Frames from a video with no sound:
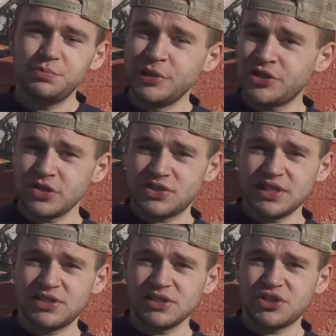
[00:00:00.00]
Be sure to
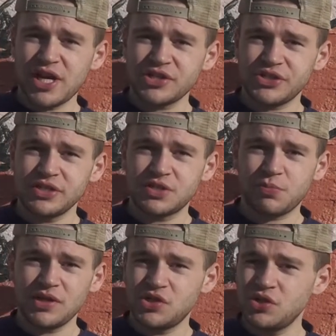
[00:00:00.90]
send suggestions,
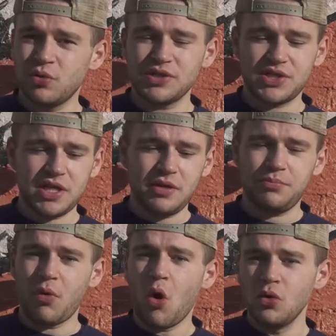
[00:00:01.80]
places you want to see,
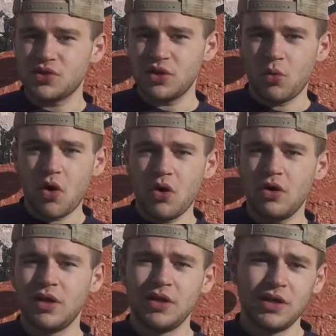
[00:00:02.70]
holes in the wall,